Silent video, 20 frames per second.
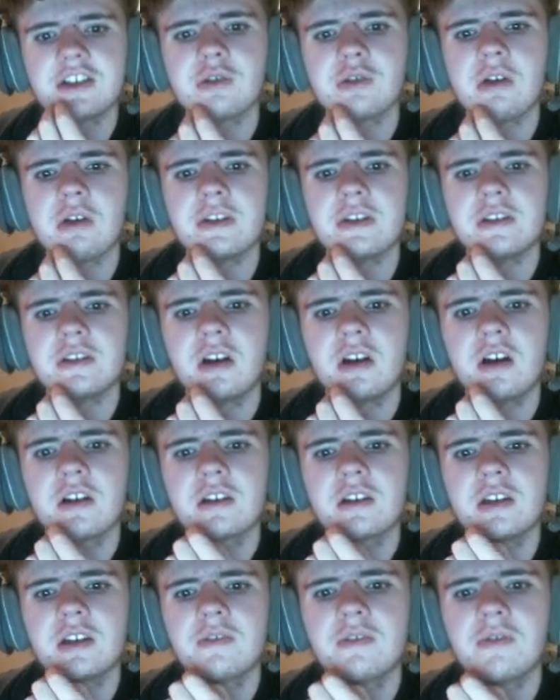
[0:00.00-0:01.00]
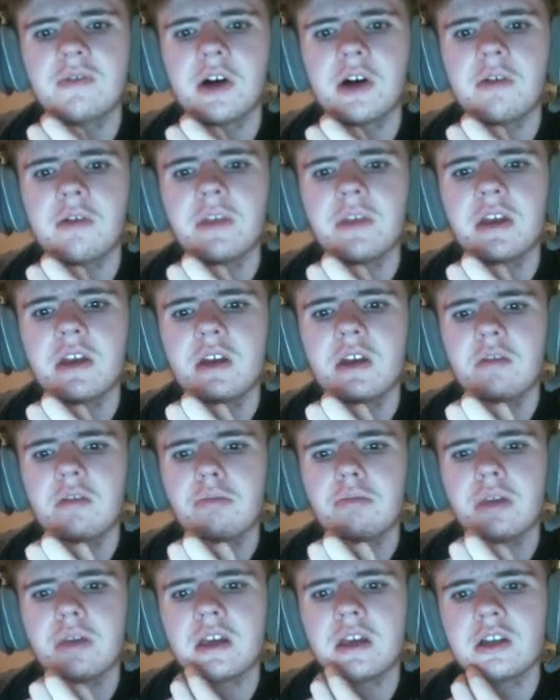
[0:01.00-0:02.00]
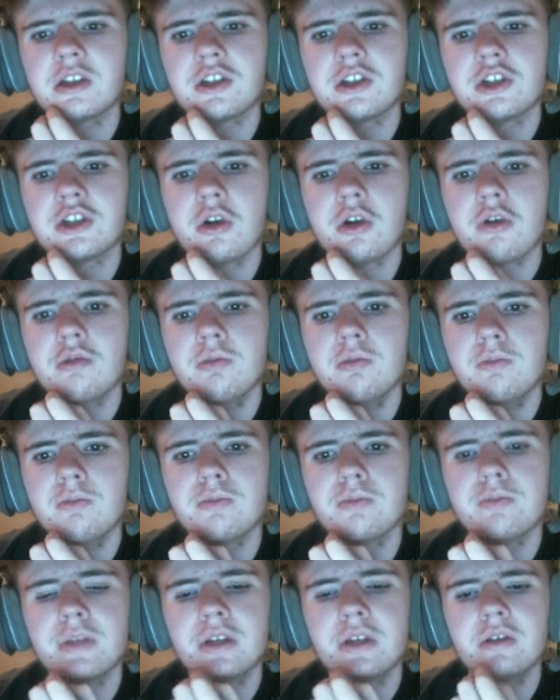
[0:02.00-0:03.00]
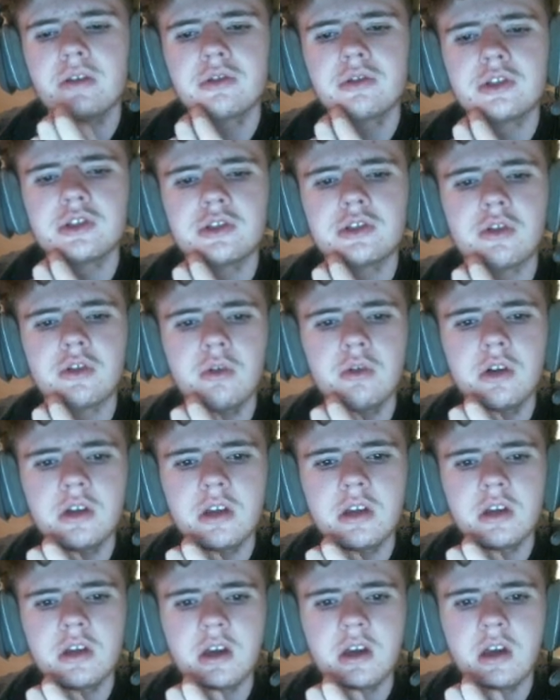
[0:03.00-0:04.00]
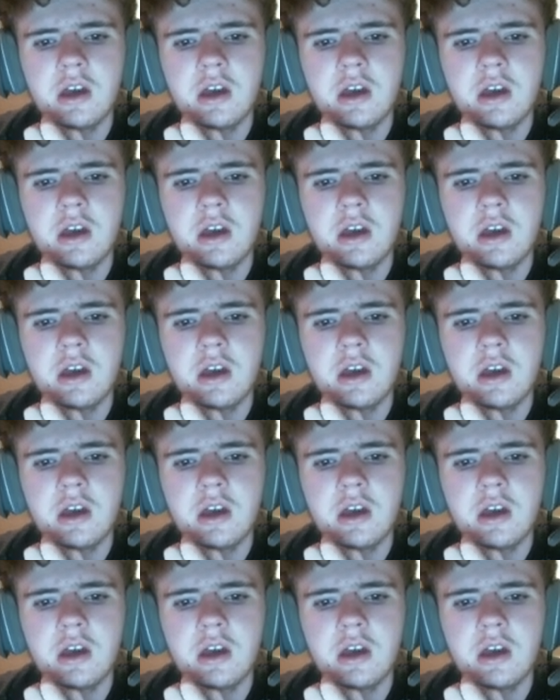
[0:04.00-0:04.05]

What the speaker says: will have a duck default. Pink showbill stork